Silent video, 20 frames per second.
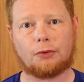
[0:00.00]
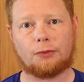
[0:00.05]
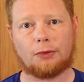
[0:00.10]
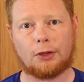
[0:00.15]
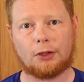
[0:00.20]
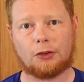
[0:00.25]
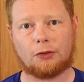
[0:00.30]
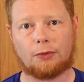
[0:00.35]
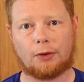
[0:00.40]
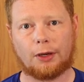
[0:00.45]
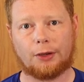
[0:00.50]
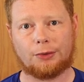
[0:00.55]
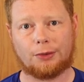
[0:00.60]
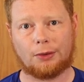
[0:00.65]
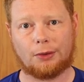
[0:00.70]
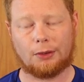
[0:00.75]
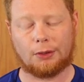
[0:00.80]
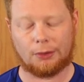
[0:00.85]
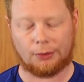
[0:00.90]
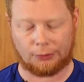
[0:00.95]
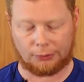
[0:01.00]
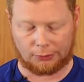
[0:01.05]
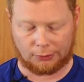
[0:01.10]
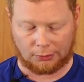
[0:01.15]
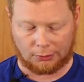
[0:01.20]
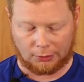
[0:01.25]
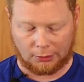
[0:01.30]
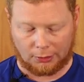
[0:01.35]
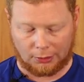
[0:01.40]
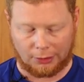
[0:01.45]
French fries in this,
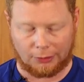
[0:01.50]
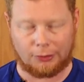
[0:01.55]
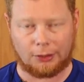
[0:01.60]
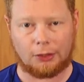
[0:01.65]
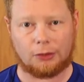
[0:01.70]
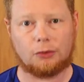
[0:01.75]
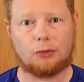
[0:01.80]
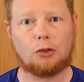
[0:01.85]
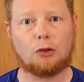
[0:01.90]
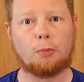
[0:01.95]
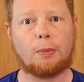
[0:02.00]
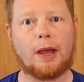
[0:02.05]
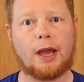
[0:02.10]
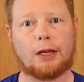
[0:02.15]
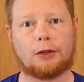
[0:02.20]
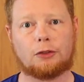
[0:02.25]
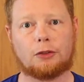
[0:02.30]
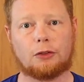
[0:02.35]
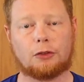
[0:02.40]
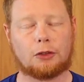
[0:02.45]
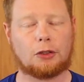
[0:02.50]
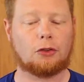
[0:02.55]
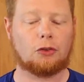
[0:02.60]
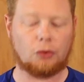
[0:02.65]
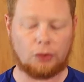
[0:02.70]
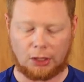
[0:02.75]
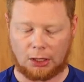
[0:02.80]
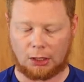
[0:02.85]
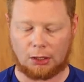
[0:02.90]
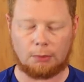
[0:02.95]
it takes 2 batches because you
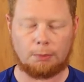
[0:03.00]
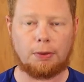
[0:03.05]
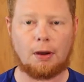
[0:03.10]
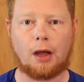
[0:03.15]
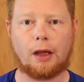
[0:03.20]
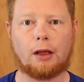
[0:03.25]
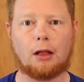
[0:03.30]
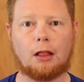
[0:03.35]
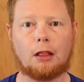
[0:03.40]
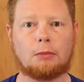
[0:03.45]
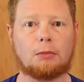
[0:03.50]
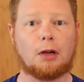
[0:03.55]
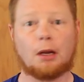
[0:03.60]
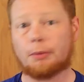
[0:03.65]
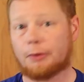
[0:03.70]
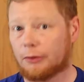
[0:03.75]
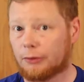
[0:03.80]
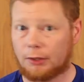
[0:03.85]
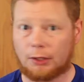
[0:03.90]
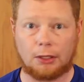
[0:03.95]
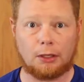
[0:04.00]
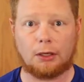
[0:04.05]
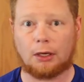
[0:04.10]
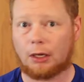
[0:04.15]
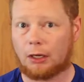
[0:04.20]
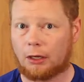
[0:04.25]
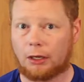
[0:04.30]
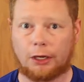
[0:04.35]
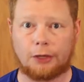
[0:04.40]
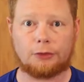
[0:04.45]
can't pile them up because again,
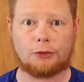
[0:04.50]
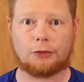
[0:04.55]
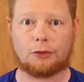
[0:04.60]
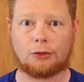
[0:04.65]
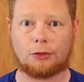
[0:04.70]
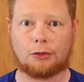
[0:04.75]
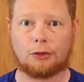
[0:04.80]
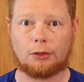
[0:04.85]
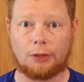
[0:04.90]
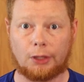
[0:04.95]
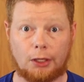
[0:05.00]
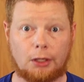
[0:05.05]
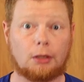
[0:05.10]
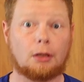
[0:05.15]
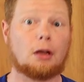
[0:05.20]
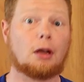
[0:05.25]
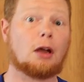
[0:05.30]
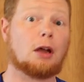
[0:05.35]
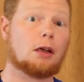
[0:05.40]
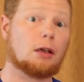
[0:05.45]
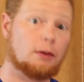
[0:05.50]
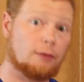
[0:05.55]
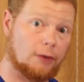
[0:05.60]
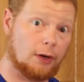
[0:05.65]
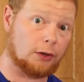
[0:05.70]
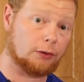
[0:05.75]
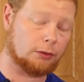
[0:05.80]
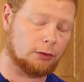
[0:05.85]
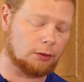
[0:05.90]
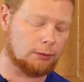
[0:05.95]
air has to circulate,
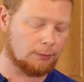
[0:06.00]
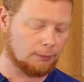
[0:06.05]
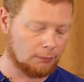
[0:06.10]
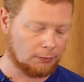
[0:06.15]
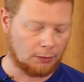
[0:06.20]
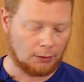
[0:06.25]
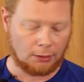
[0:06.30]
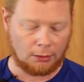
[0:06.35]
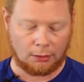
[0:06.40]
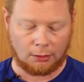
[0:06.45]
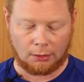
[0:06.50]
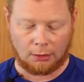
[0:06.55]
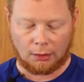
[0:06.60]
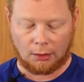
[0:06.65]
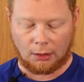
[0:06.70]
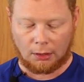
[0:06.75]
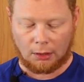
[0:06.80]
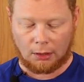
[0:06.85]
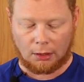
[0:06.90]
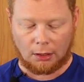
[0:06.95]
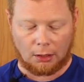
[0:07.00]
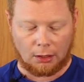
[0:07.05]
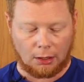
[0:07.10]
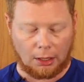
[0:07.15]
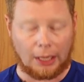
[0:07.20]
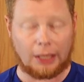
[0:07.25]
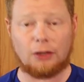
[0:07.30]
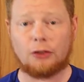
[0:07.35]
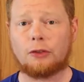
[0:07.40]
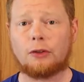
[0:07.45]
convection.
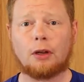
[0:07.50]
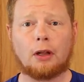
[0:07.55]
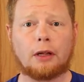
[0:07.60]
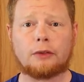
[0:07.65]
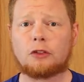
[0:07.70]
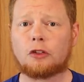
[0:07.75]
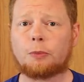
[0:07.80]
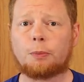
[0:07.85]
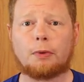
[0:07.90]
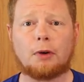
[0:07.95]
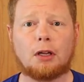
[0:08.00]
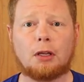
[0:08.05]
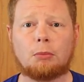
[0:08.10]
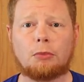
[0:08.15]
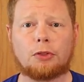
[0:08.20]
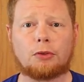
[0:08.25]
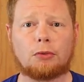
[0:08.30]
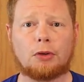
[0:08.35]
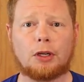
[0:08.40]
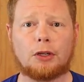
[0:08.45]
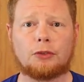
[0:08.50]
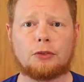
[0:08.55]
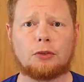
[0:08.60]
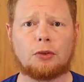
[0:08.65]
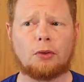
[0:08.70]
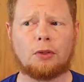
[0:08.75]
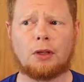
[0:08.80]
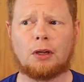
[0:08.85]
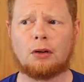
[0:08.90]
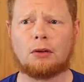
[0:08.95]
And you still have to spray them with grease
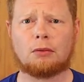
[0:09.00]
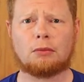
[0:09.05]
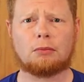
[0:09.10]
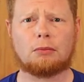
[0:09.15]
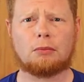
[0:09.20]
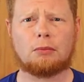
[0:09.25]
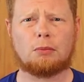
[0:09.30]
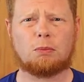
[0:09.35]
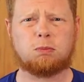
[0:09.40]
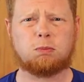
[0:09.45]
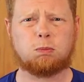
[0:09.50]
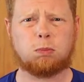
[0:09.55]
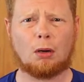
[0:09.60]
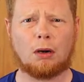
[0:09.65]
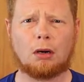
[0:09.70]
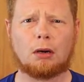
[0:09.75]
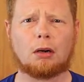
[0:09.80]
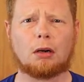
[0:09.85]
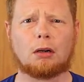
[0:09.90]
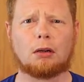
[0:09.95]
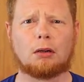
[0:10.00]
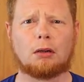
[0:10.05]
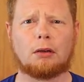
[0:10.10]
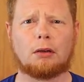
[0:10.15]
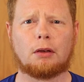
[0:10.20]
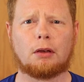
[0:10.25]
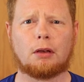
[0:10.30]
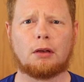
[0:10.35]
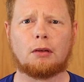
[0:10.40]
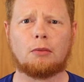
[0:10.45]
so they don't burn.
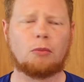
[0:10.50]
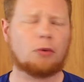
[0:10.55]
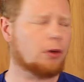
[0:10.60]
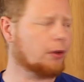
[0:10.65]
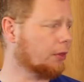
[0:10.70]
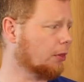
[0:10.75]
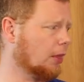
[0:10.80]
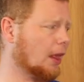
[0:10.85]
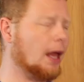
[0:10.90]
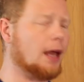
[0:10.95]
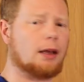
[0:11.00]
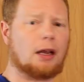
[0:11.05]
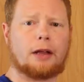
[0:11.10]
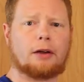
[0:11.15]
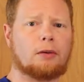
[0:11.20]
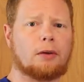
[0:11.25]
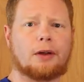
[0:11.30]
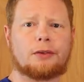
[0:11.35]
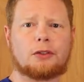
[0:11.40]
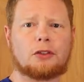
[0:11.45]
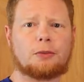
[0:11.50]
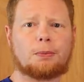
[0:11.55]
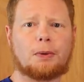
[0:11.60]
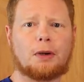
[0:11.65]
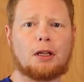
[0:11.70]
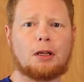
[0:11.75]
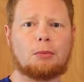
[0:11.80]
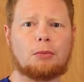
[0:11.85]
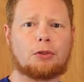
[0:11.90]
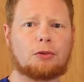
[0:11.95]
With that, I don't have to
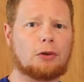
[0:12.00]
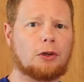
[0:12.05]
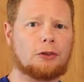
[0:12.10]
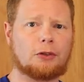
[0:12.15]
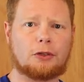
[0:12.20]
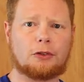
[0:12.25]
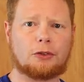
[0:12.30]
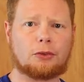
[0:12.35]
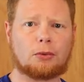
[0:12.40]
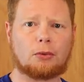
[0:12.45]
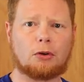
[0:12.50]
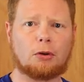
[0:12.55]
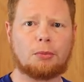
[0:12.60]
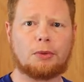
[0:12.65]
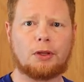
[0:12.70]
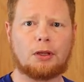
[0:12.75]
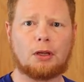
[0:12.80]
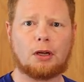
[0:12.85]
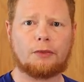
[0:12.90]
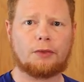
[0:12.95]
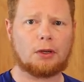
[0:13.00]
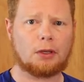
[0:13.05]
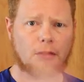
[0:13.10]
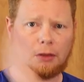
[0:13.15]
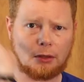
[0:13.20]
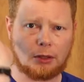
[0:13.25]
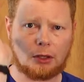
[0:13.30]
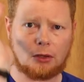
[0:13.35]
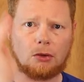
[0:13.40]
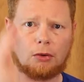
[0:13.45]
spray them with grease. I just throw them in the oven
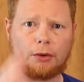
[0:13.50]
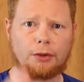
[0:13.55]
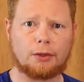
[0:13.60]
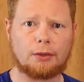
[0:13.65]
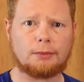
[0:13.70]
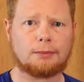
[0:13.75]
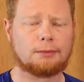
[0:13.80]
and they cook.